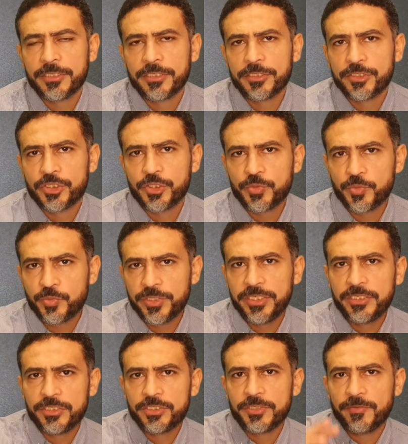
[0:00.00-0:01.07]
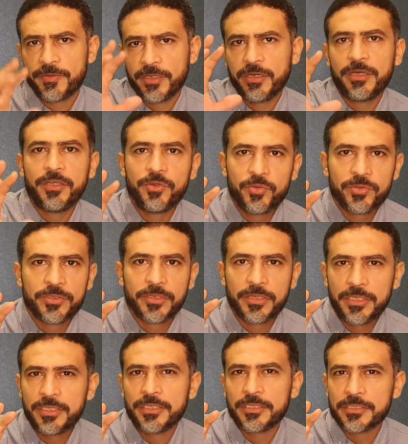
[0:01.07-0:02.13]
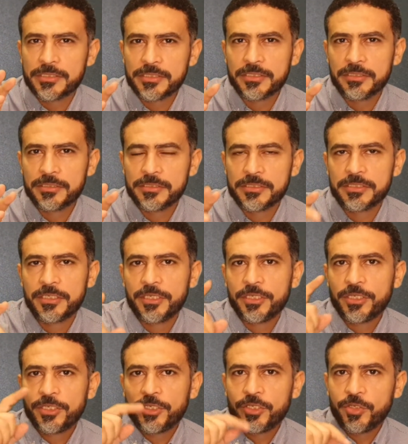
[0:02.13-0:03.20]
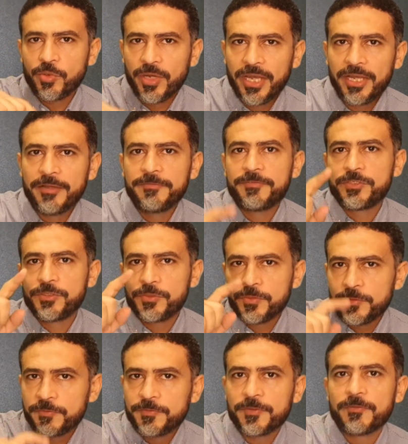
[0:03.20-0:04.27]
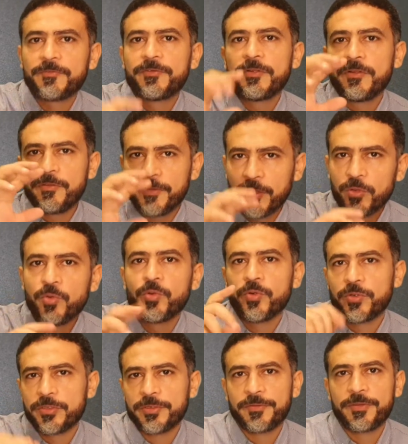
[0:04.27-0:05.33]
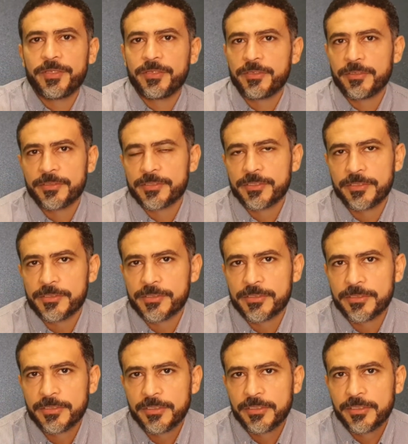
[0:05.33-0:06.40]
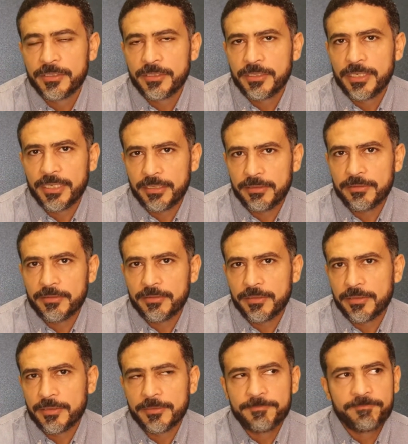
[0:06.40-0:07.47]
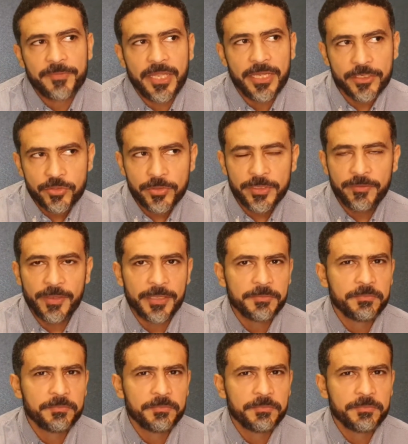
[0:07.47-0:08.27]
to reach the high order thinking skills, you have to fulfill the low order thinking skills. And actually, that